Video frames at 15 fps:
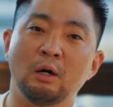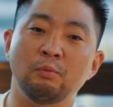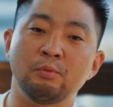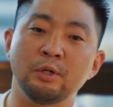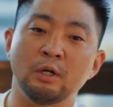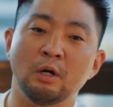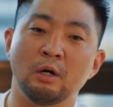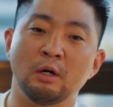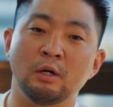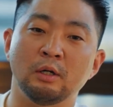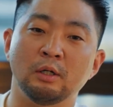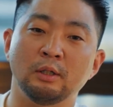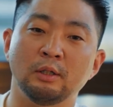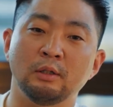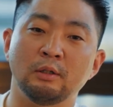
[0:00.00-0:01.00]
We
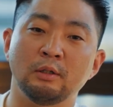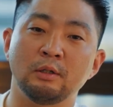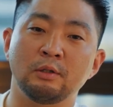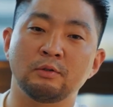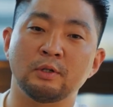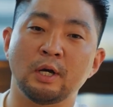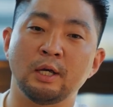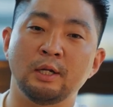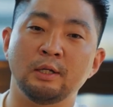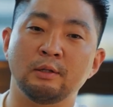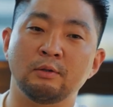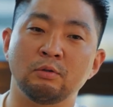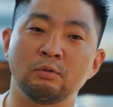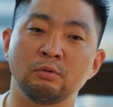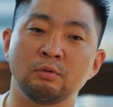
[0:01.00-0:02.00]
are
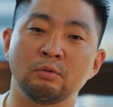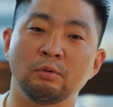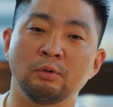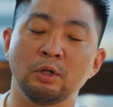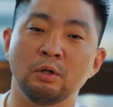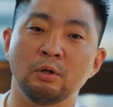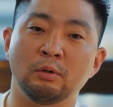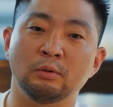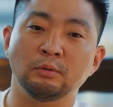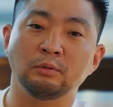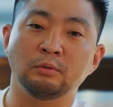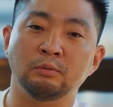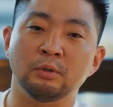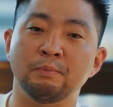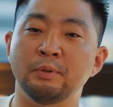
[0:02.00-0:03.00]
excited to, you know,
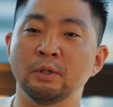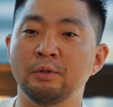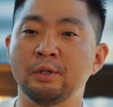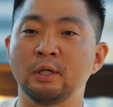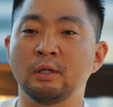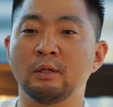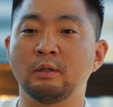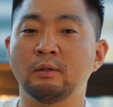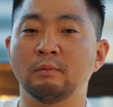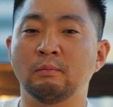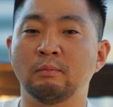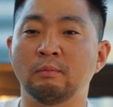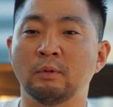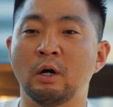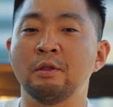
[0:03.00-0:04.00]
we're building
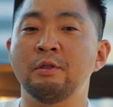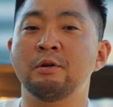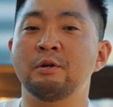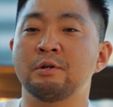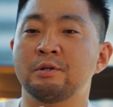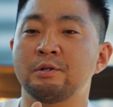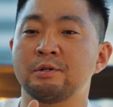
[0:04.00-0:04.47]
other